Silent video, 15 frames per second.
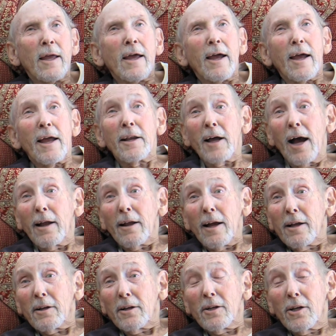and
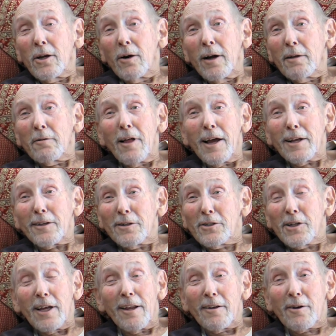I liked her.
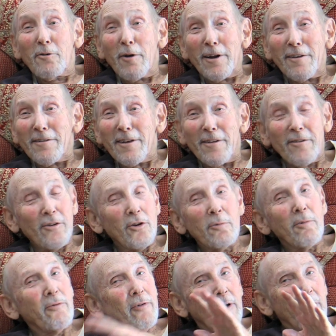She had a great sense of
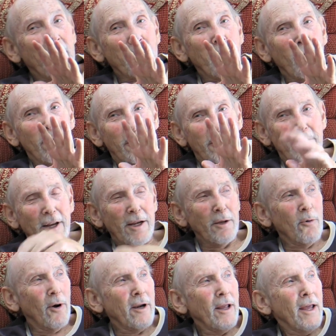humor, very important in
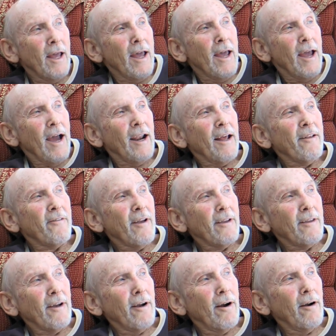anyone. And I said
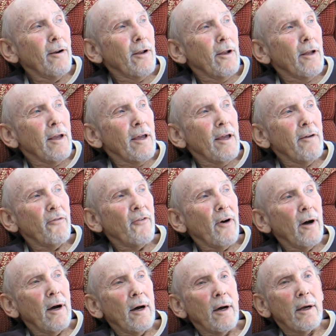to her, if
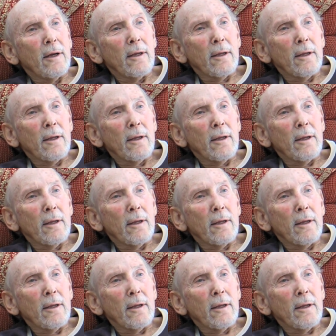I